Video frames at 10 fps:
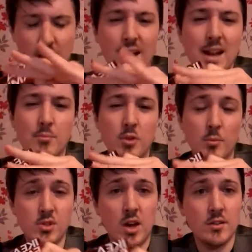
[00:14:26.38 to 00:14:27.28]
clip
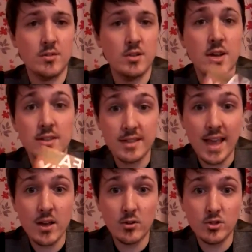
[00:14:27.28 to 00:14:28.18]
top jars. So
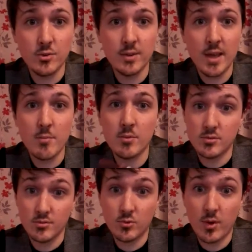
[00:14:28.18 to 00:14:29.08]
they got 2 of them, which
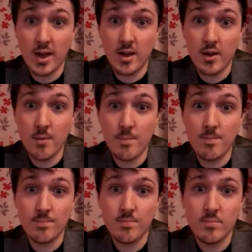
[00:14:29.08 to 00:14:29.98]
was quite
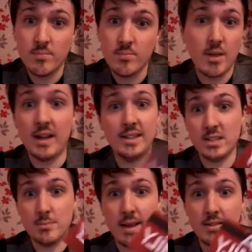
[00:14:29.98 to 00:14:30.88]

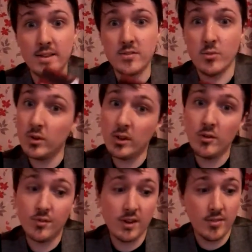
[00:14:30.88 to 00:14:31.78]
unexpected. So we got
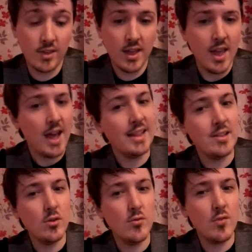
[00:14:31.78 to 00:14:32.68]
those for nothing. And they
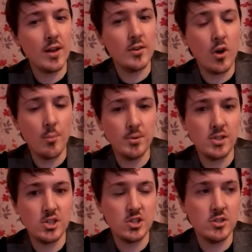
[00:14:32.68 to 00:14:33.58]
do run
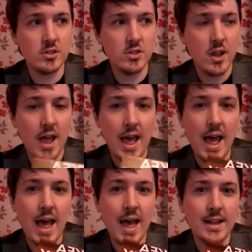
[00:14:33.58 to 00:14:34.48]
competitions
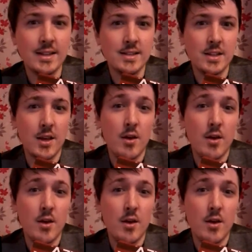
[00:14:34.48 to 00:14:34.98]
and